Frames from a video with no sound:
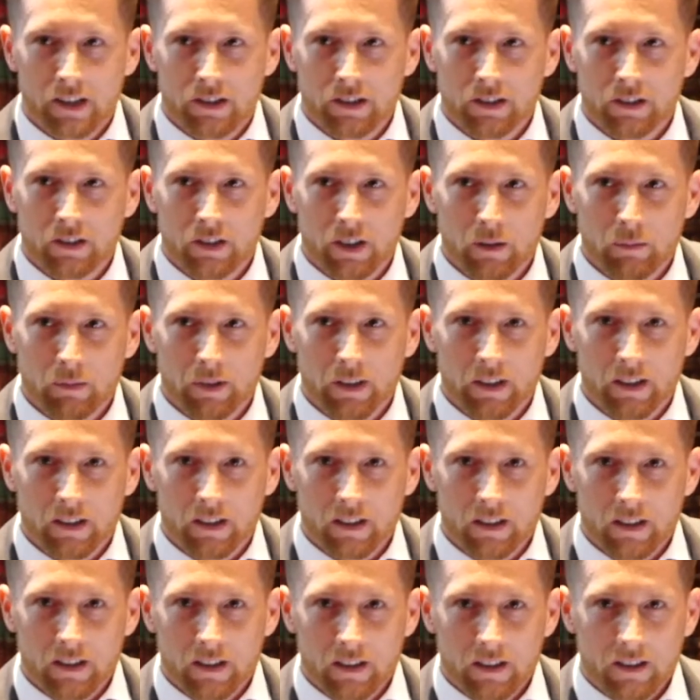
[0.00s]
this is going to
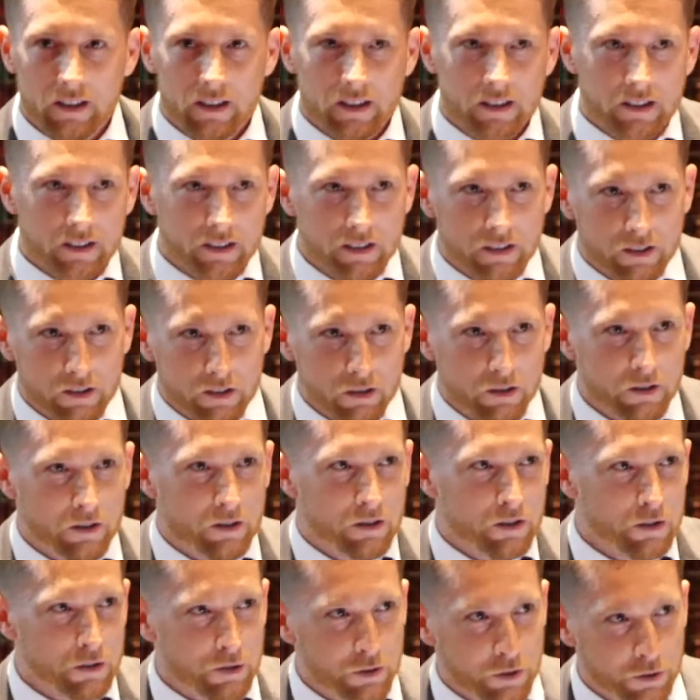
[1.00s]
be
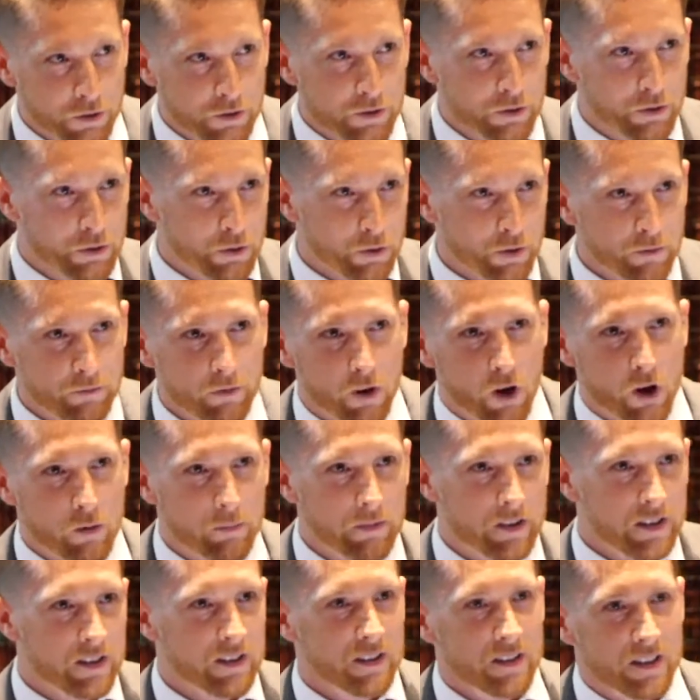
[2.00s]
your
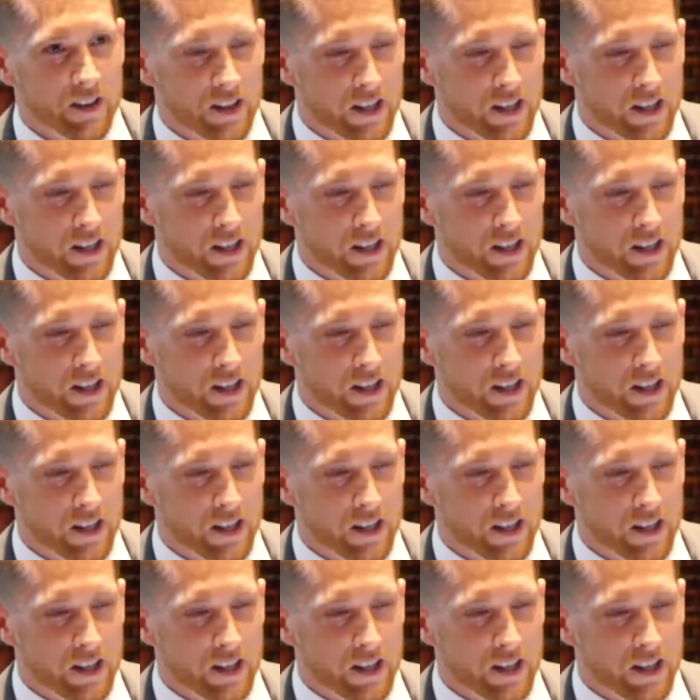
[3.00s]
involvement,